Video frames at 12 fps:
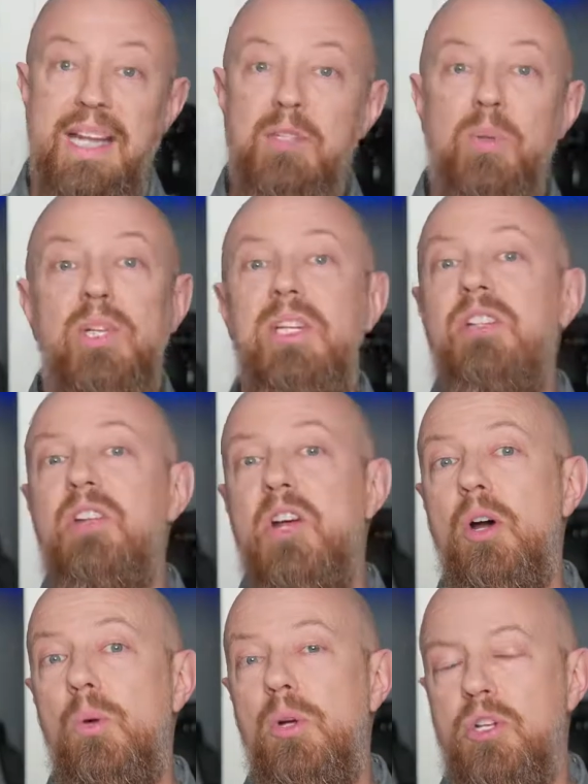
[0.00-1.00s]
that's what you need to
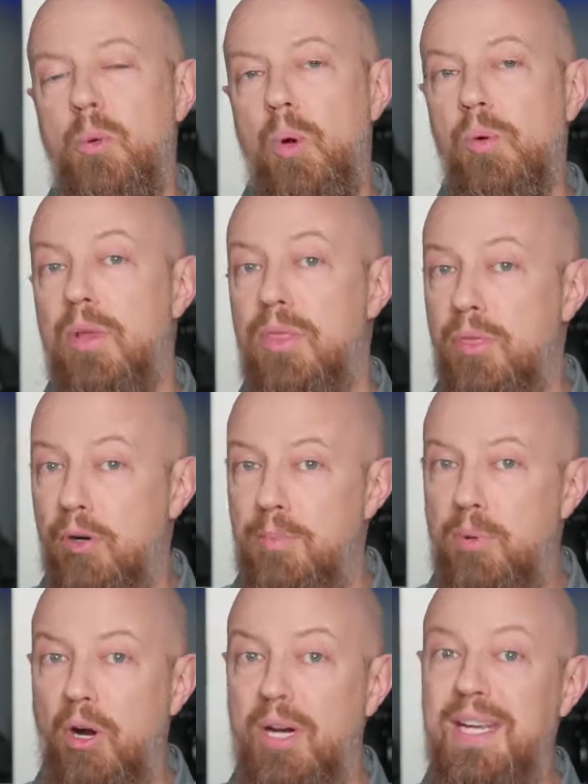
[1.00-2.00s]
know to work with
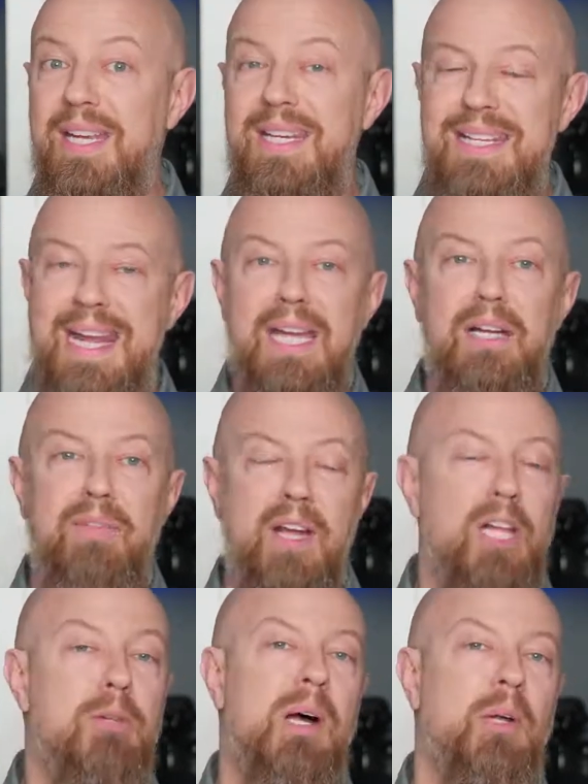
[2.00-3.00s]
third-party native
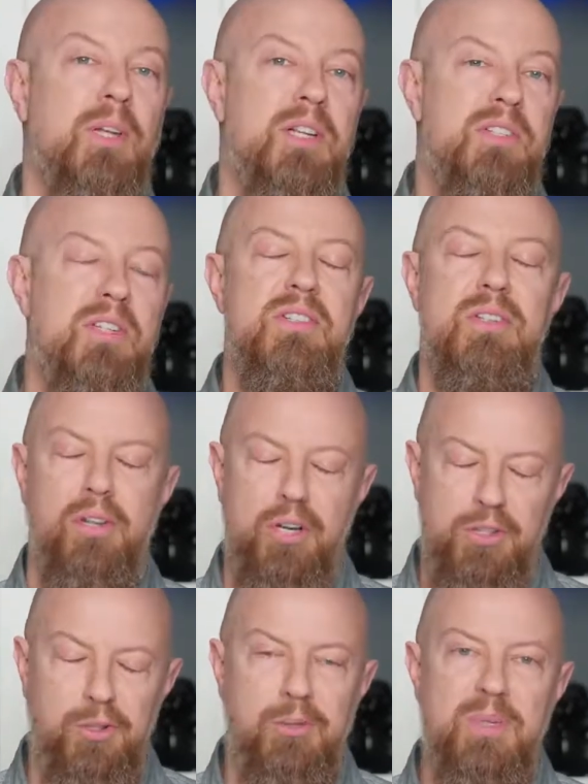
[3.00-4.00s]
L-mount lenses on
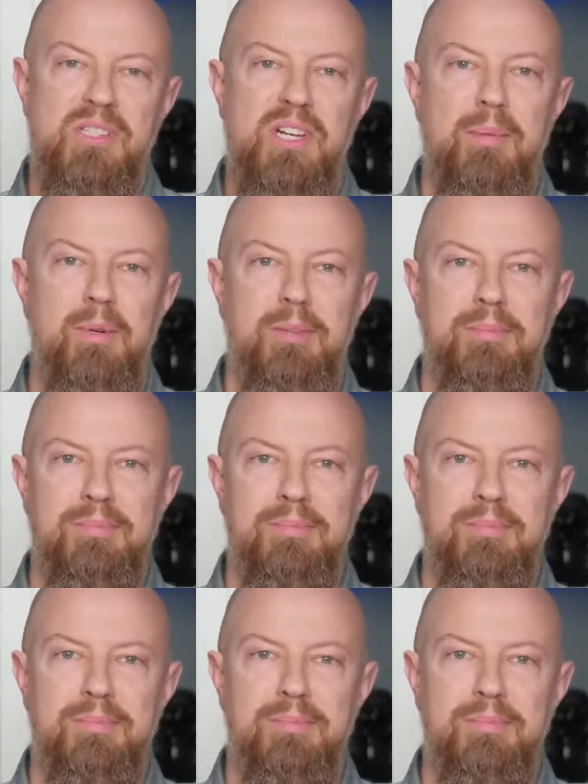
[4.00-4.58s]
your LUMIX camera.